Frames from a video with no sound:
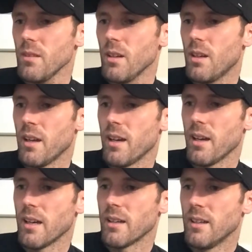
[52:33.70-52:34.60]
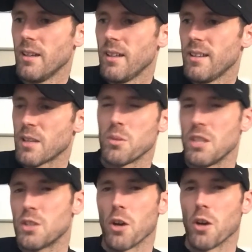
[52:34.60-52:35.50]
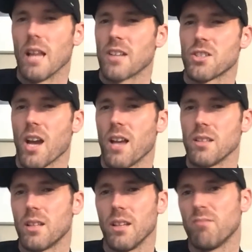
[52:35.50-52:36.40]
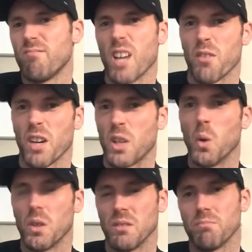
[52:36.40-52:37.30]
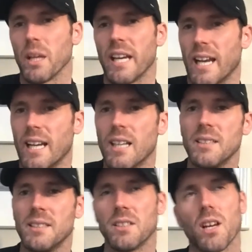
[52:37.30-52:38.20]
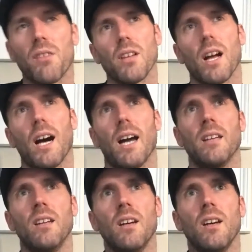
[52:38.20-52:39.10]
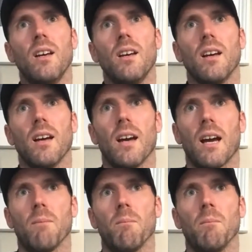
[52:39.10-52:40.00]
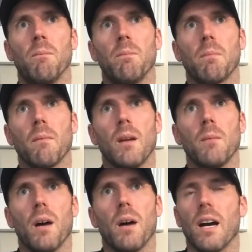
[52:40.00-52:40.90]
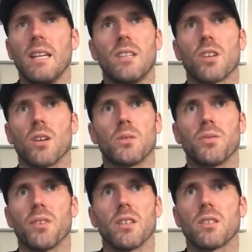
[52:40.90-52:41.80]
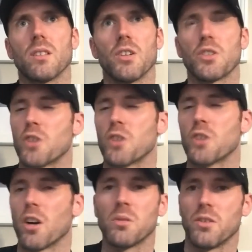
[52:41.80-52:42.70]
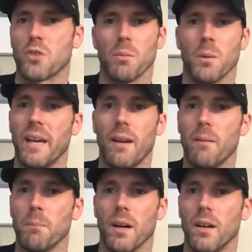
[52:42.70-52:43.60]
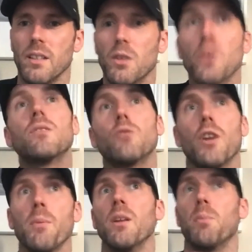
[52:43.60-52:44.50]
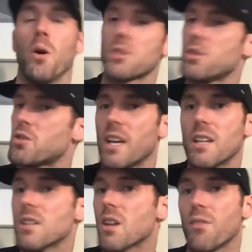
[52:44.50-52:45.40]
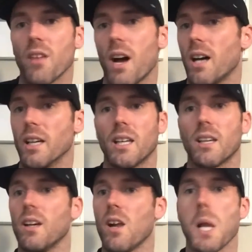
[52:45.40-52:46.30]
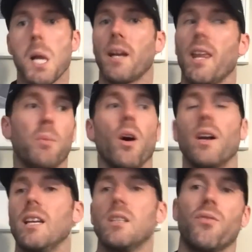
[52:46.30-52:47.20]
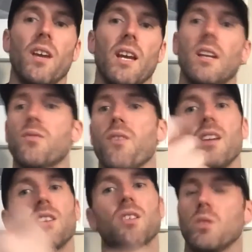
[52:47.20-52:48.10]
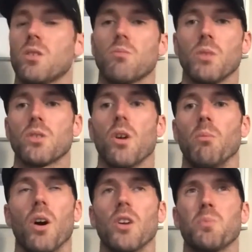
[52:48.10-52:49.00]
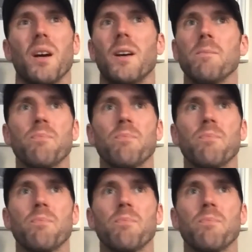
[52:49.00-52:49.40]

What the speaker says: and this was his sort of last chance to have a go and play in England and stuff like that. And but he struggled for us. He just struggled to drop the weight, but run about the box and training and stuff like that. Like, get the ball into his feet, and his finishing was top notch. But